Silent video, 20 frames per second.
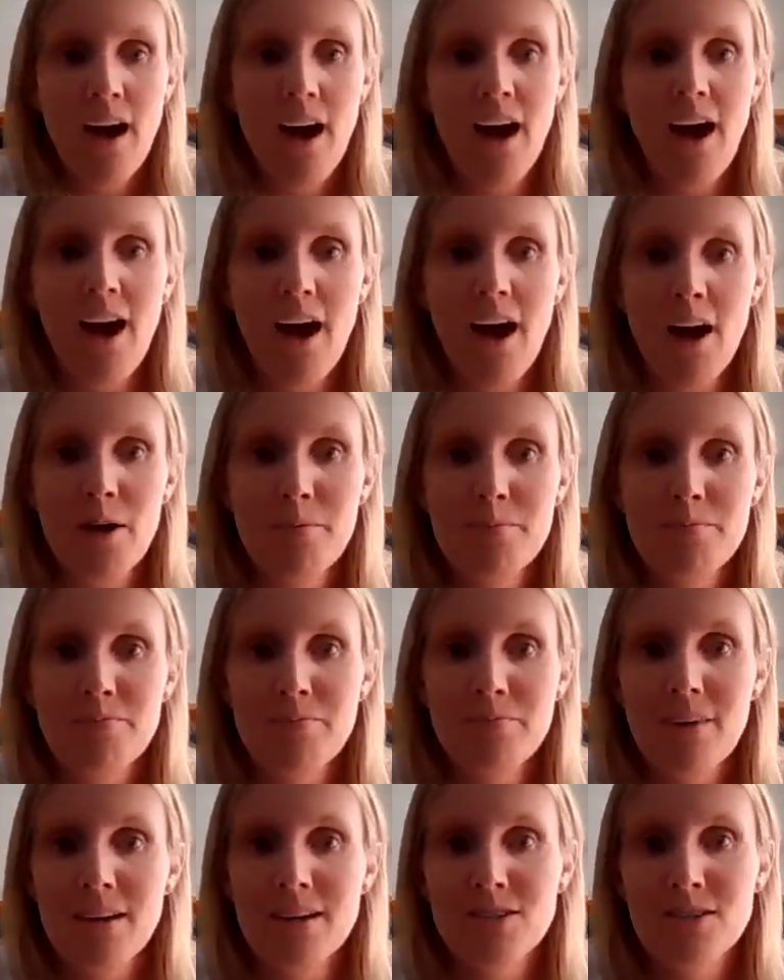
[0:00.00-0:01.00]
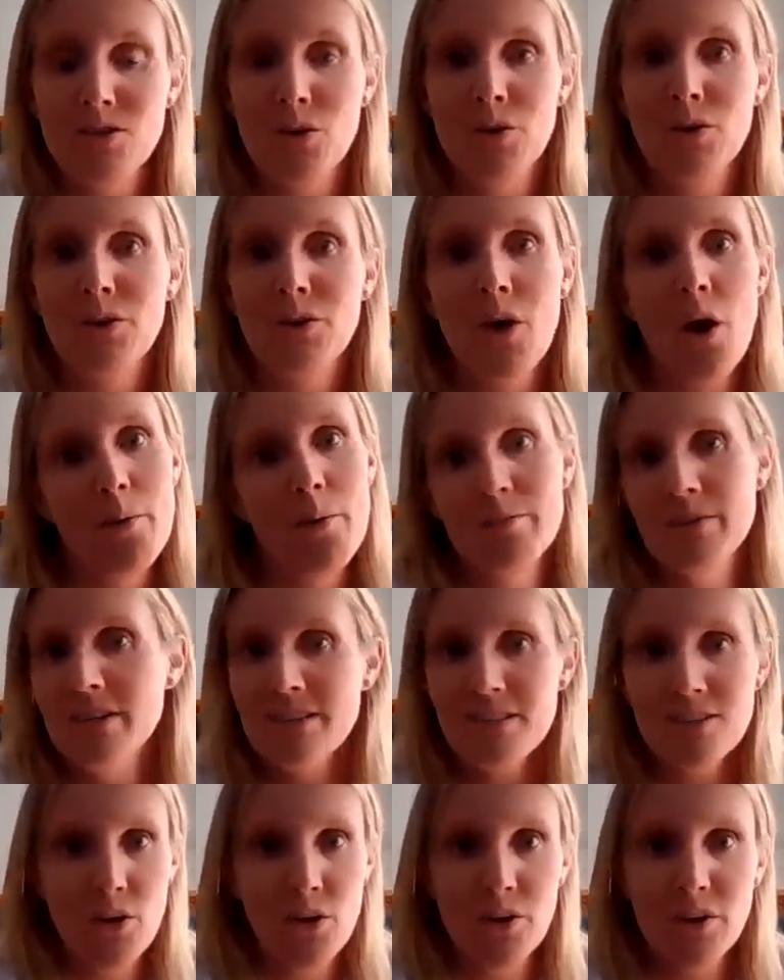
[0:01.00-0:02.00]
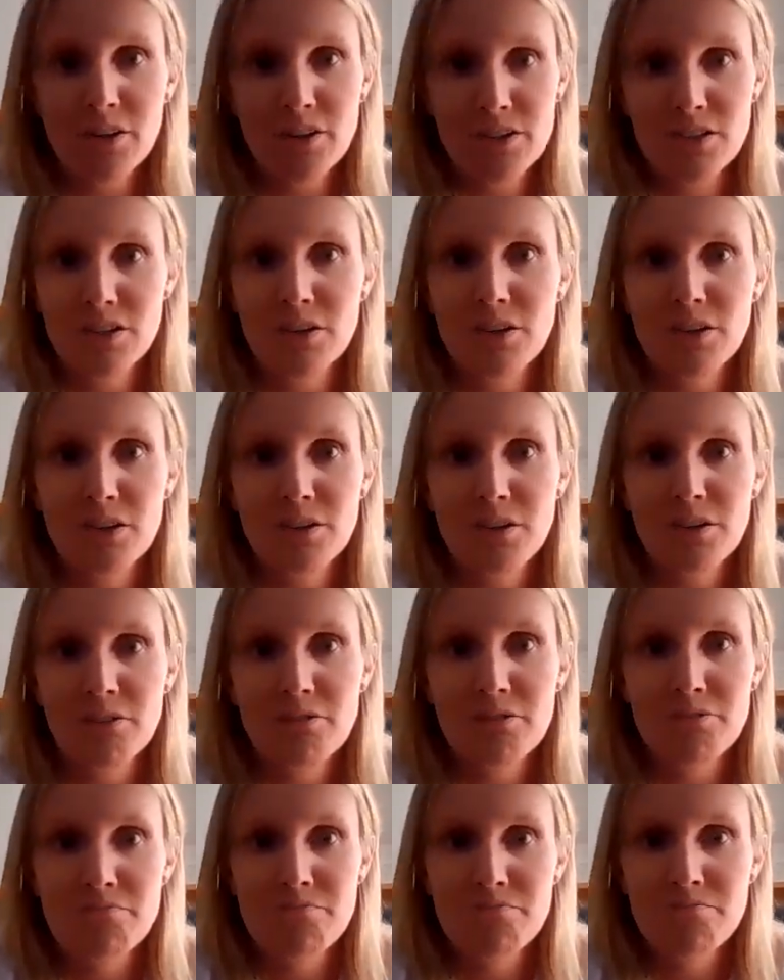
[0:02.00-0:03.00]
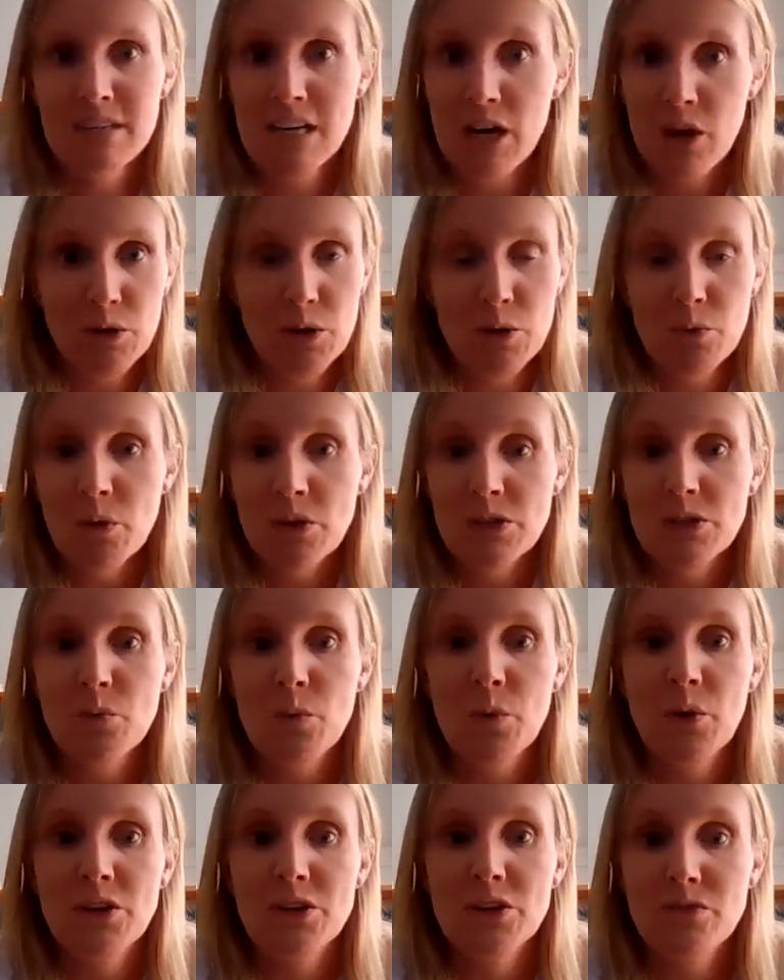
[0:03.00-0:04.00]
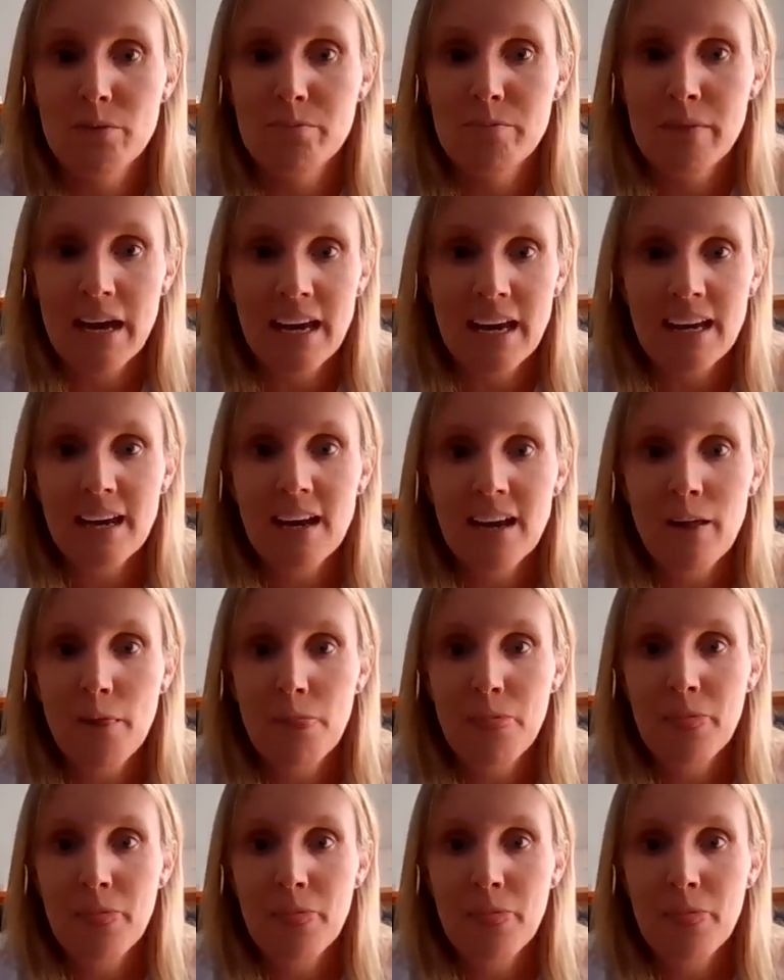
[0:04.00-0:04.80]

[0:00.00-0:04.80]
So I'm just going to tell you what's worked for me.